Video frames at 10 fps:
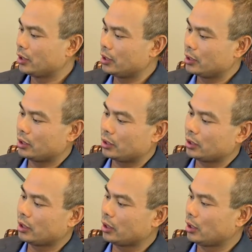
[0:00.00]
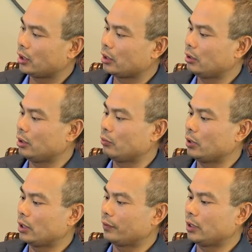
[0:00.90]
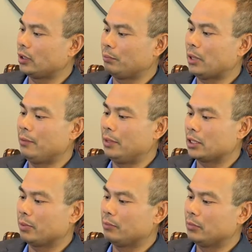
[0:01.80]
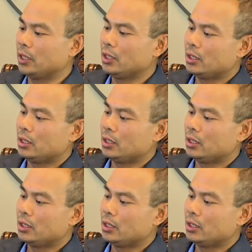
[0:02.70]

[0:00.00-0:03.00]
This is one of the pipeless pump.